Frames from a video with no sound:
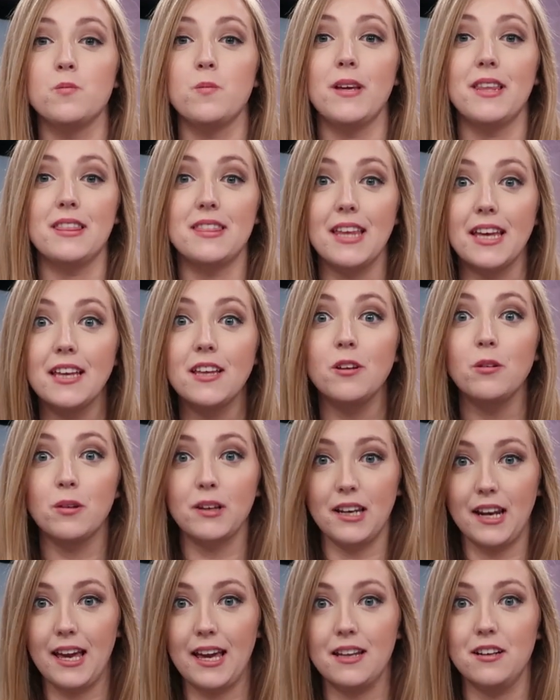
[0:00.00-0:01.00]
We think you
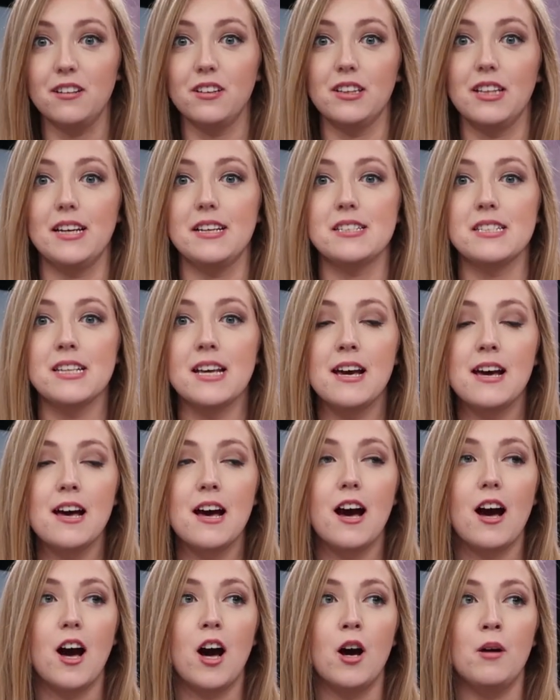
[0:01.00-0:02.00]
can handle this,
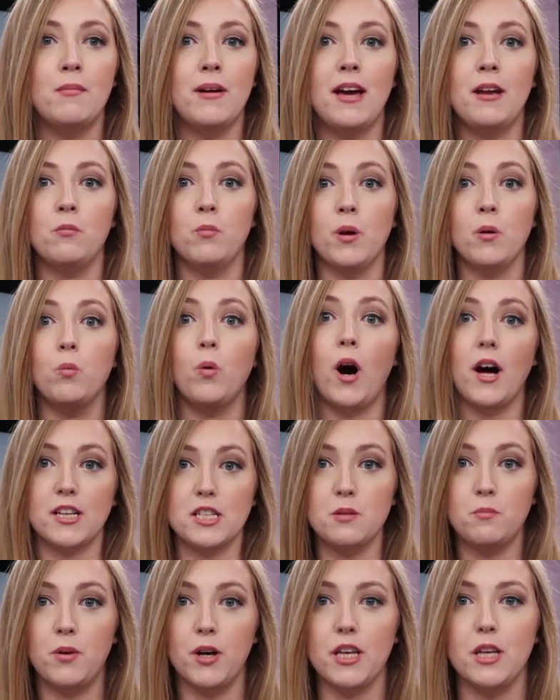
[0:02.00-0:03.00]
and we
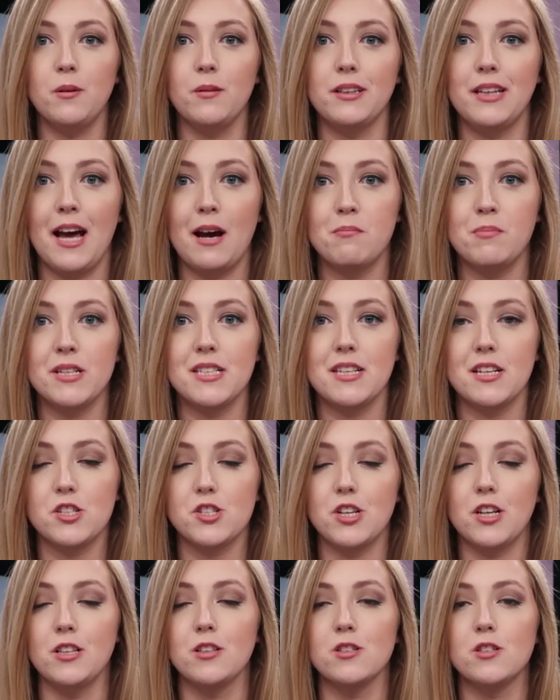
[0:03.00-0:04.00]
want to put you in that
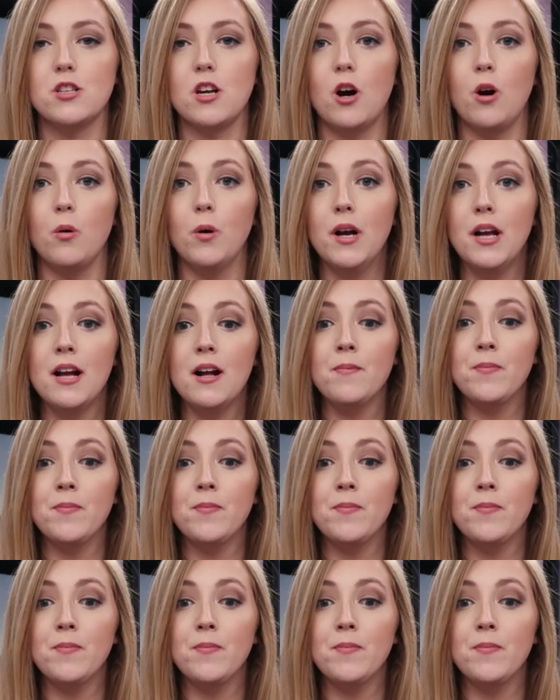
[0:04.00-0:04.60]
position. So